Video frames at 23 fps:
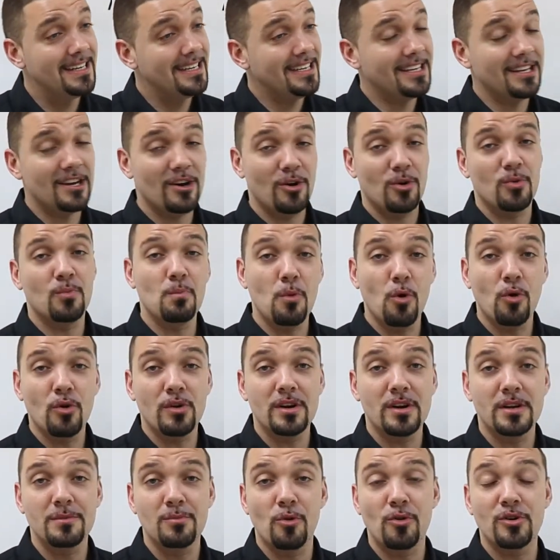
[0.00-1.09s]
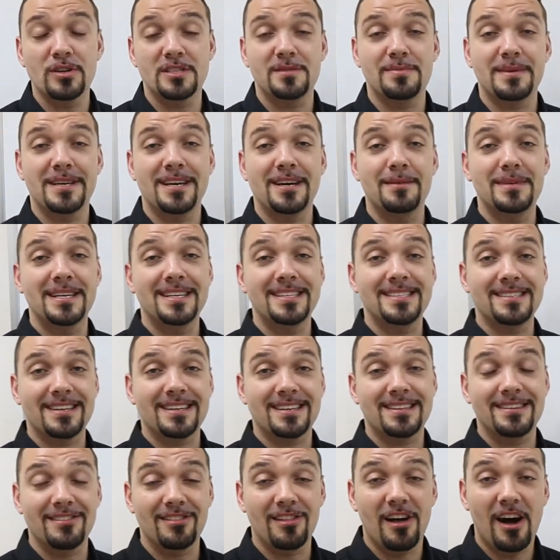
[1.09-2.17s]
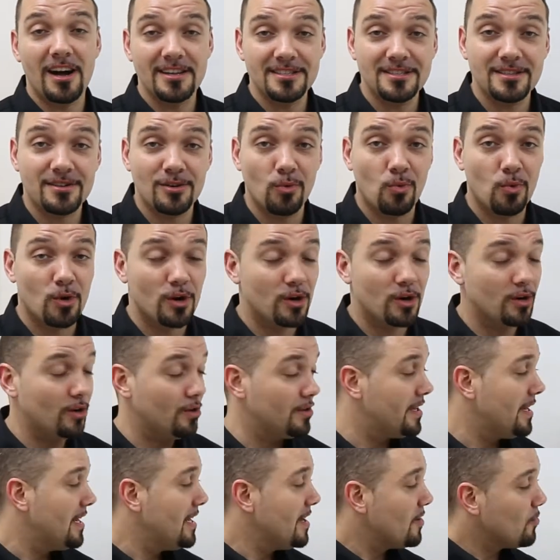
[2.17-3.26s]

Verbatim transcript: You know, more and more is becoming a technological world.